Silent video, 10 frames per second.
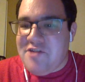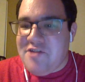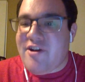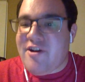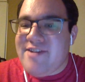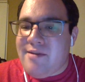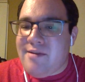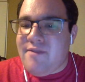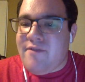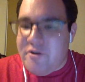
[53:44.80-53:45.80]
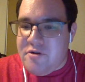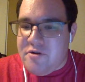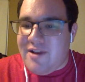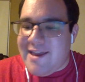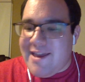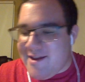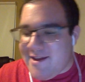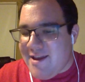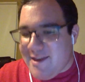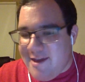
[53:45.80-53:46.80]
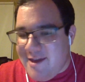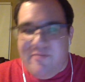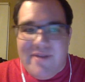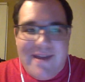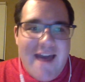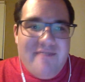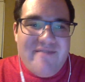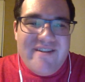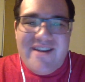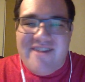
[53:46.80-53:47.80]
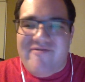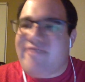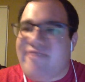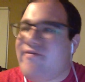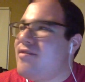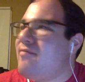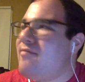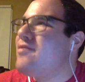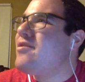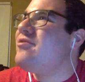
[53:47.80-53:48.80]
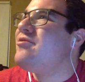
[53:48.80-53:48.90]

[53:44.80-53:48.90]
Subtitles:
a contestant for you to it would be Gabby. And then for some reason